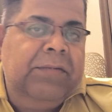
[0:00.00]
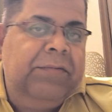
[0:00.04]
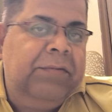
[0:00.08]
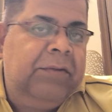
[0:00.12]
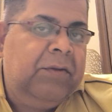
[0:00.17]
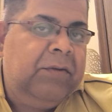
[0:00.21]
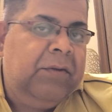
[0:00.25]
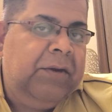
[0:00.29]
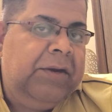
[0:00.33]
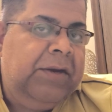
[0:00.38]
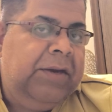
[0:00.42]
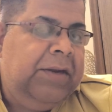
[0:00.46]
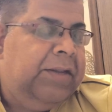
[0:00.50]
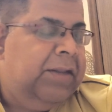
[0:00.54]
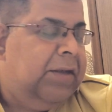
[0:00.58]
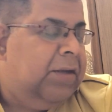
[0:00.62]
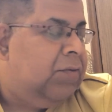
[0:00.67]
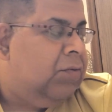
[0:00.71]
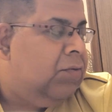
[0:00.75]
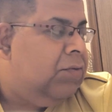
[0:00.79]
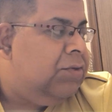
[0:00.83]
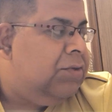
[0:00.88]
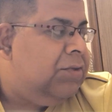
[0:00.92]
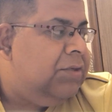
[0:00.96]
frequently the
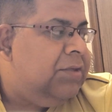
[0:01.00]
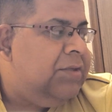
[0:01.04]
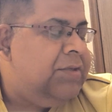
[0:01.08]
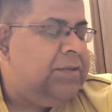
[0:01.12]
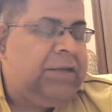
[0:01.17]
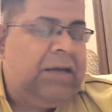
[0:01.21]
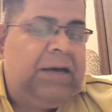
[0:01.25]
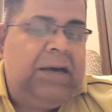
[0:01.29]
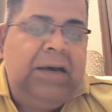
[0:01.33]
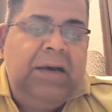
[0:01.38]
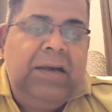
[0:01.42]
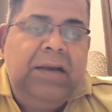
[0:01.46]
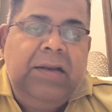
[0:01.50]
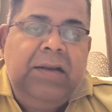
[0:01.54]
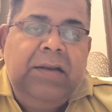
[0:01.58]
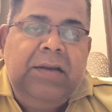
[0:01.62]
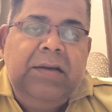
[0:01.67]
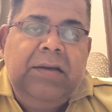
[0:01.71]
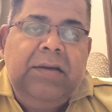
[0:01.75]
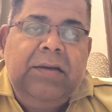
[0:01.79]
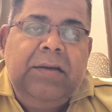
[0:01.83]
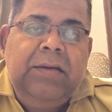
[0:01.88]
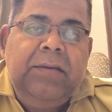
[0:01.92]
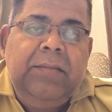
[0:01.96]
questions
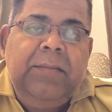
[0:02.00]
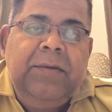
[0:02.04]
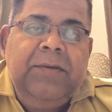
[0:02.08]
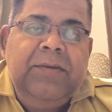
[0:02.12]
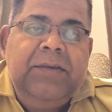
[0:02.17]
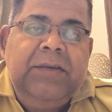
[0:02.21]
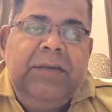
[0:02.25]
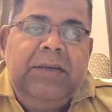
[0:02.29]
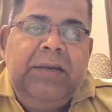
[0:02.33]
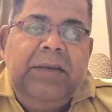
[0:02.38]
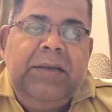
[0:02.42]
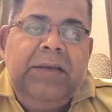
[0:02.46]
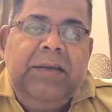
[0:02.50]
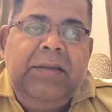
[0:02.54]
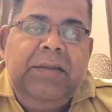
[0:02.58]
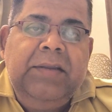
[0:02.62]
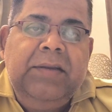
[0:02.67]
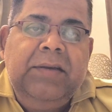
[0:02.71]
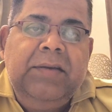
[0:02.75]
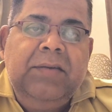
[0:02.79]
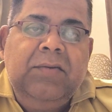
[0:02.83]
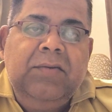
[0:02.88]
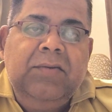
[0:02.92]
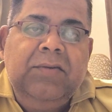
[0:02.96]
are basically
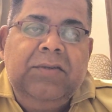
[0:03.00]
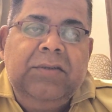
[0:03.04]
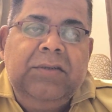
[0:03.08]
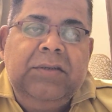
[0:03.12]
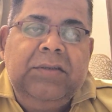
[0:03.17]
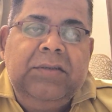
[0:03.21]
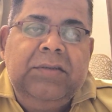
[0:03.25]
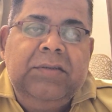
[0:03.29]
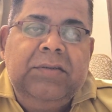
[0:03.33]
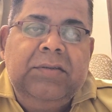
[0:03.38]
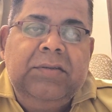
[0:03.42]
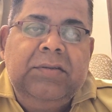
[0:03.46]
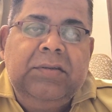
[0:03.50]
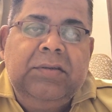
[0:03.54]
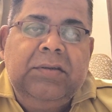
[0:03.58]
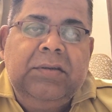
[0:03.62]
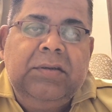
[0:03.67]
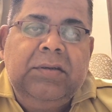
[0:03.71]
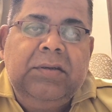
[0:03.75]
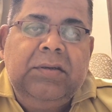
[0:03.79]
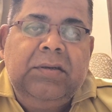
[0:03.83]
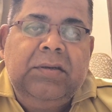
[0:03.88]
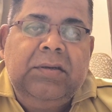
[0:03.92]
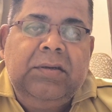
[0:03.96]
the questions
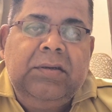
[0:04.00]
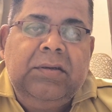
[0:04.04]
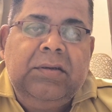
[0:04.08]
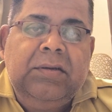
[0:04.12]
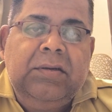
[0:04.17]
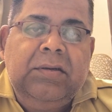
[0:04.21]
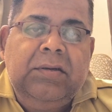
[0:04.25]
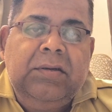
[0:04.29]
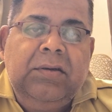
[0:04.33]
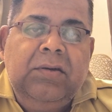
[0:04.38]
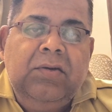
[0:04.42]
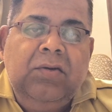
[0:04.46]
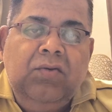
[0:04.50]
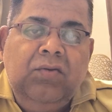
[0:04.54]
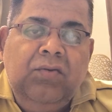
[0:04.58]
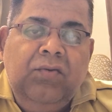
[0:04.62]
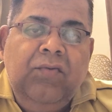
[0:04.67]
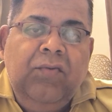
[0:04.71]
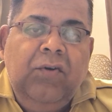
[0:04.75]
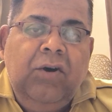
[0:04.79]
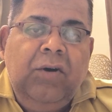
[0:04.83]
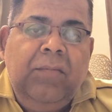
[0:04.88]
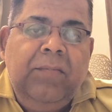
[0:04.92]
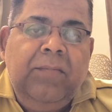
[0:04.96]
do
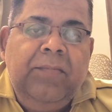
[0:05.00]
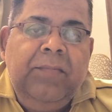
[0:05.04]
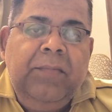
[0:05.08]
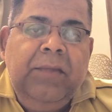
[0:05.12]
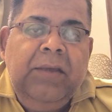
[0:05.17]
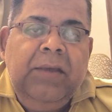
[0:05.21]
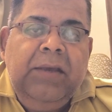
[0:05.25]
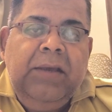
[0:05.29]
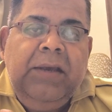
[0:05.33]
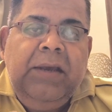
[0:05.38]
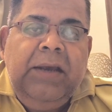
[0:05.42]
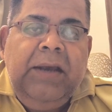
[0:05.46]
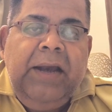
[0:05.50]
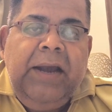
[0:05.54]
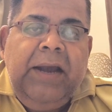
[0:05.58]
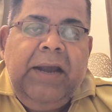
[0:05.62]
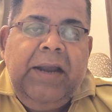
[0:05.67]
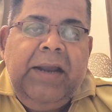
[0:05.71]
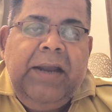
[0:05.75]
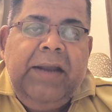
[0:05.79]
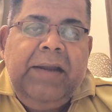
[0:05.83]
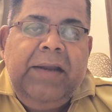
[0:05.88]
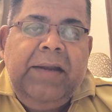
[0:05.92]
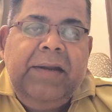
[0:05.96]
form,
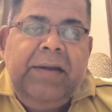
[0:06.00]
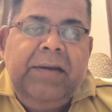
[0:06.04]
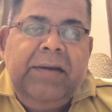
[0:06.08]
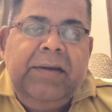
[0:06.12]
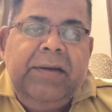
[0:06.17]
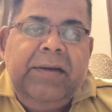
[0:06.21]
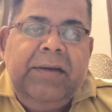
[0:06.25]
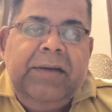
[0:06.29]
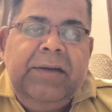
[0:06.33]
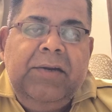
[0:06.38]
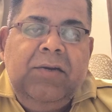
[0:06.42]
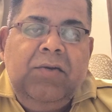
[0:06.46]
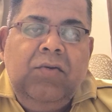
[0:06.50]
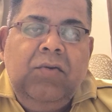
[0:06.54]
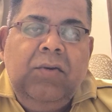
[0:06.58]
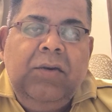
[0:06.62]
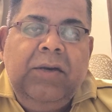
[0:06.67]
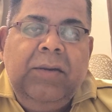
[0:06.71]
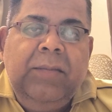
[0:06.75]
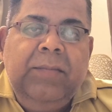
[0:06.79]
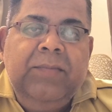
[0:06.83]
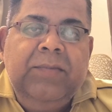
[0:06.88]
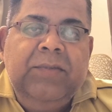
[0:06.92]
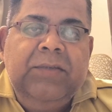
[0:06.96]
and it do
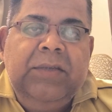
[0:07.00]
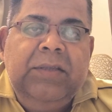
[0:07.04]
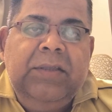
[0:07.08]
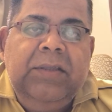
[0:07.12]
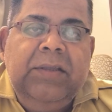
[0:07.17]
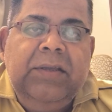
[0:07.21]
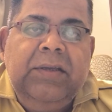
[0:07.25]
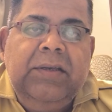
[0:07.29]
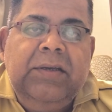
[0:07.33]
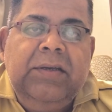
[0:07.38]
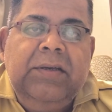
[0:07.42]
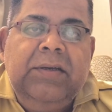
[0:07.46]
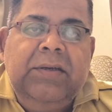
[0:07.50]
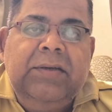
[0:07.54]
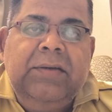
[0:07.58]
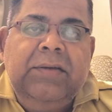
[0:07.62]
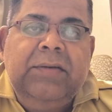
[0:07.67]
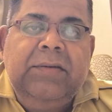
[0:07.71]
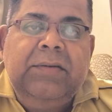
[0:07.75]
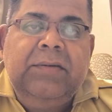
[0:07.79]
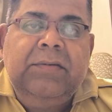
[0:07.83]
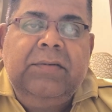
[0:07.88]
comes in the